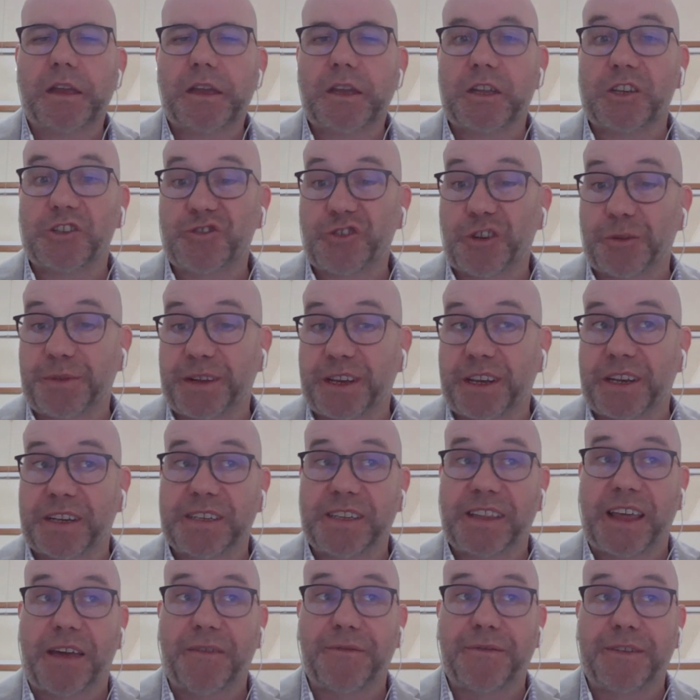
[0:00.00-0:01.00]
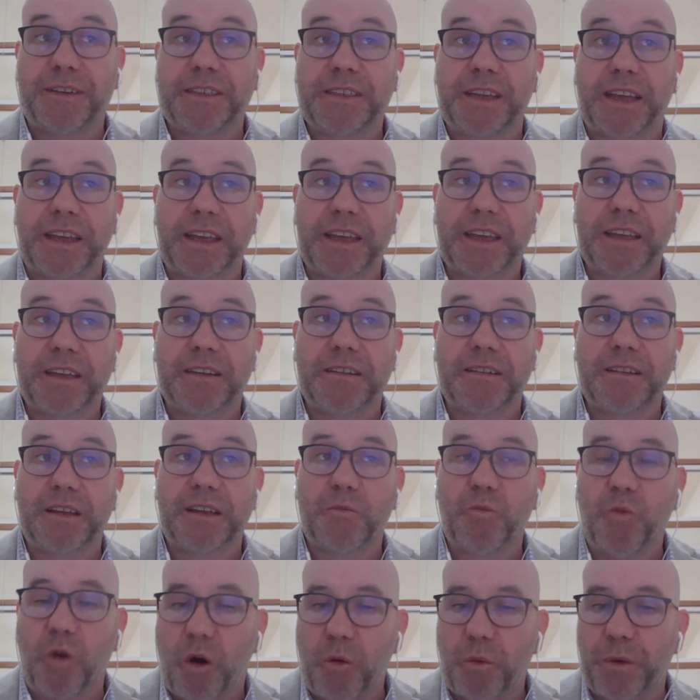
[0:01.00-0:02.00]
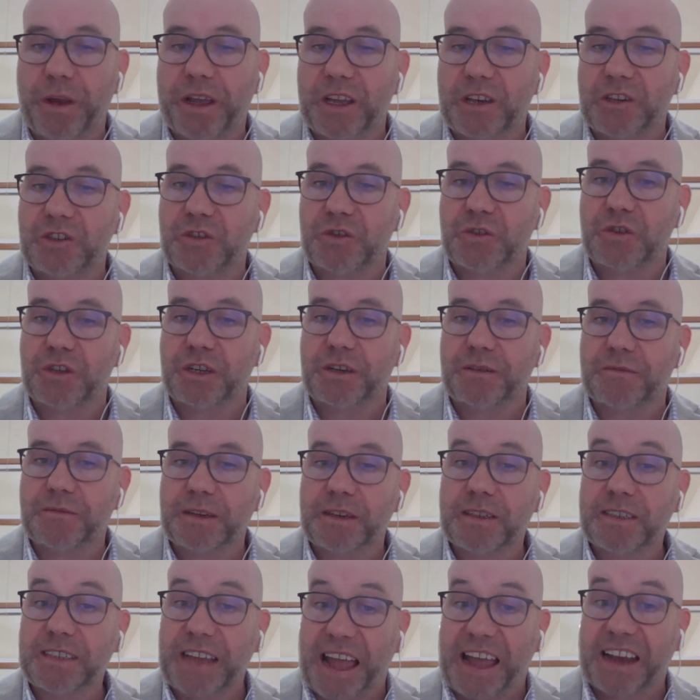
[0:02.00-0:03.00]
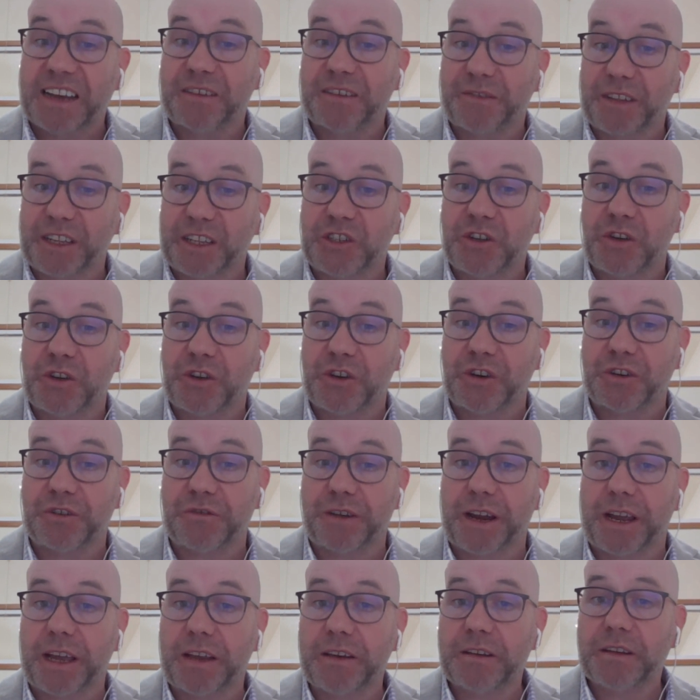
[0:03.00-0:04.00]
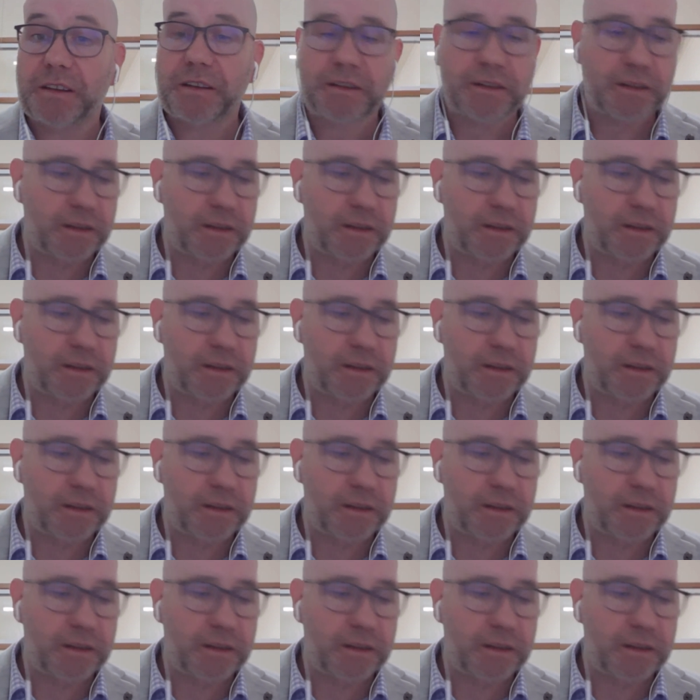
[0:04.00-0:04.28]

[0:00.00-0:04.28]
contributing to that fatigue and what we can do to actively turn it around?